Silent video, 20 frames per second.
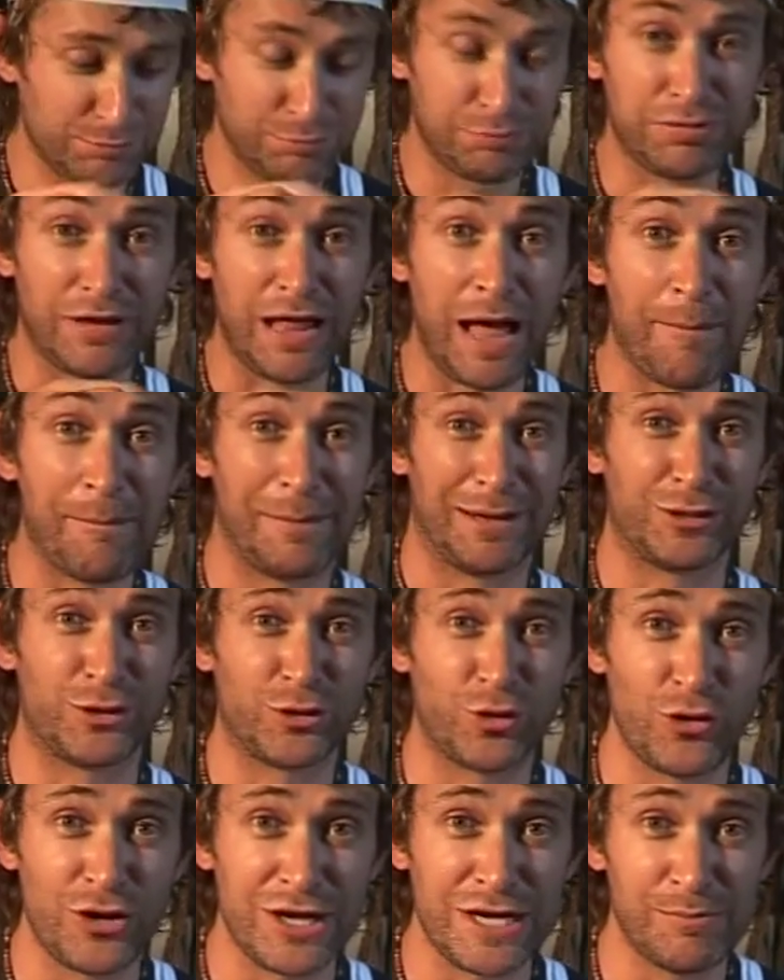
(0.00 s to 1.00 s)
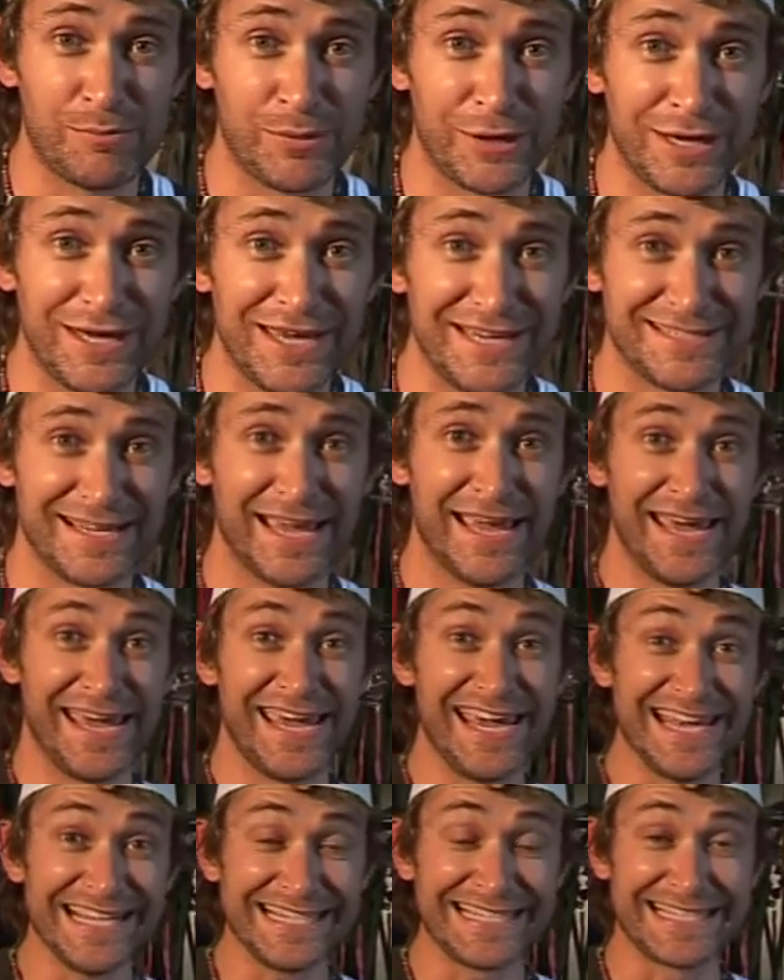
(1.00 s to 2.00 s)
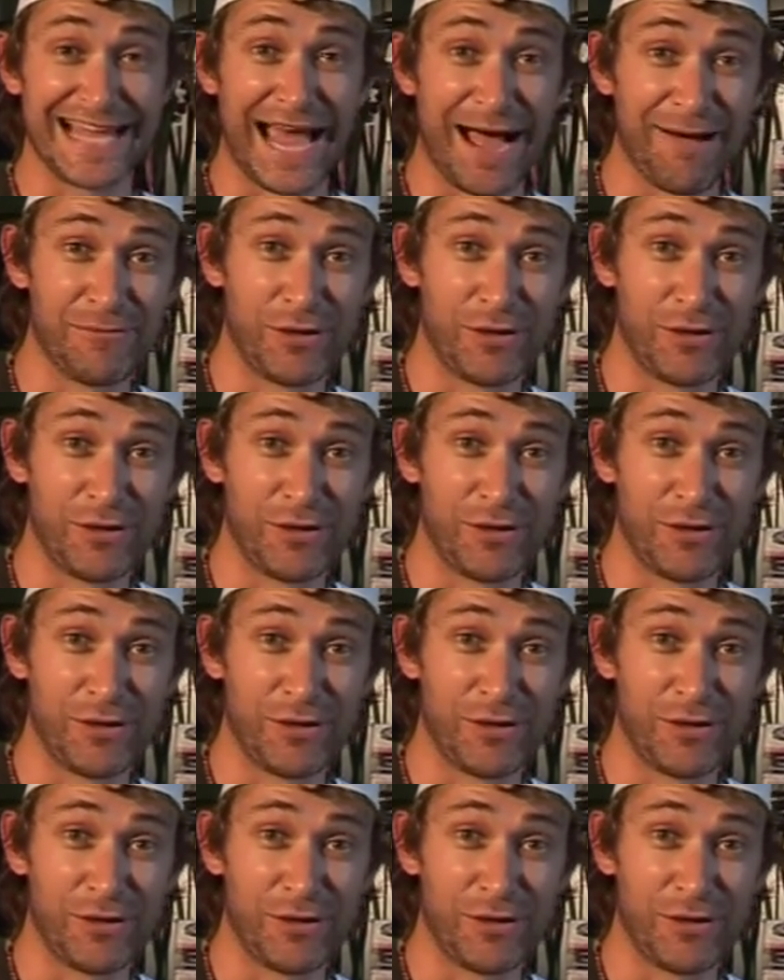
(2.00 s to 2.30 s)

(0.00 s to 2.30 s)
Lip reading: plump green peas. Here's some